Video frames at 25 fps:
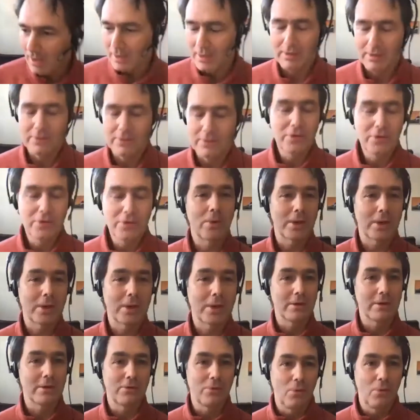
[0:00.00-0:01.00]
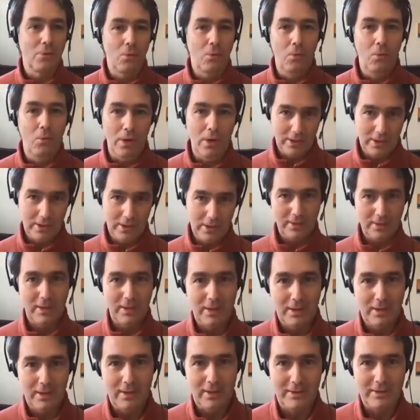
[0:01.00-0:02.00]
Two quick things. One
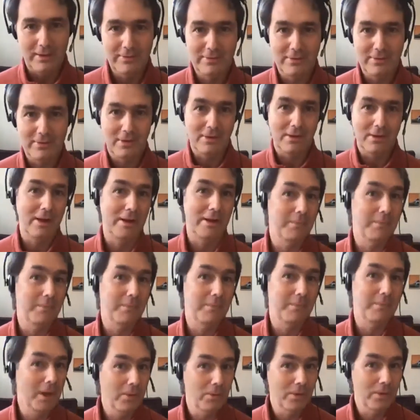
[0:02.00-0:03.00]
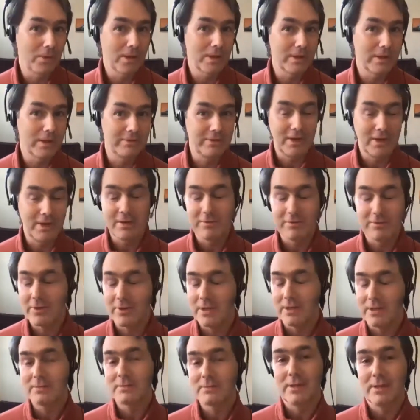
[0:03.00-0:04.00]
is a lot of my work is in
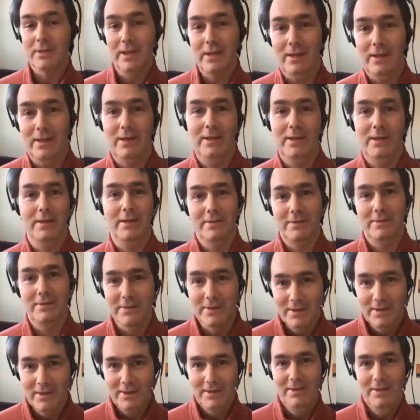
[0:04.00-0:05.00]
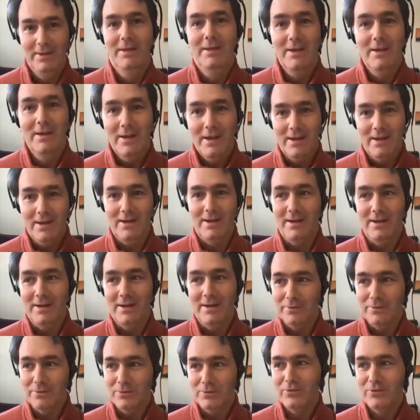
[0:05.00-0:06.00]
Africa, and
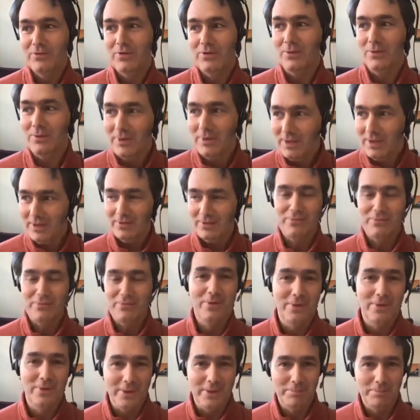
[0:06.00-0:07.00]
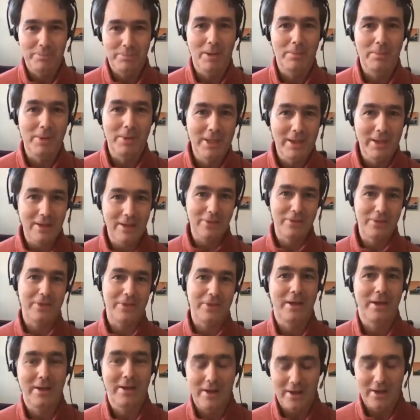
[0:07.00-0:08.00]
so if you're in public health
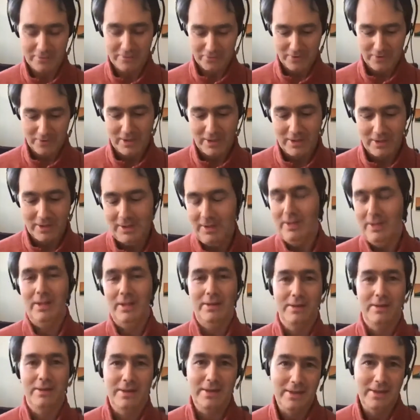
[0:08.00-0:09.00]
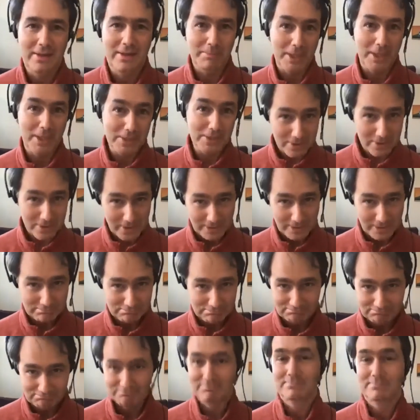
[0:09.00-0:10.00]
in Africa and need mentoring,
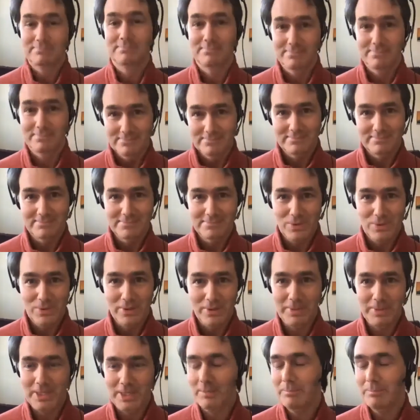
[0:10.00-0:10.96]
look me up.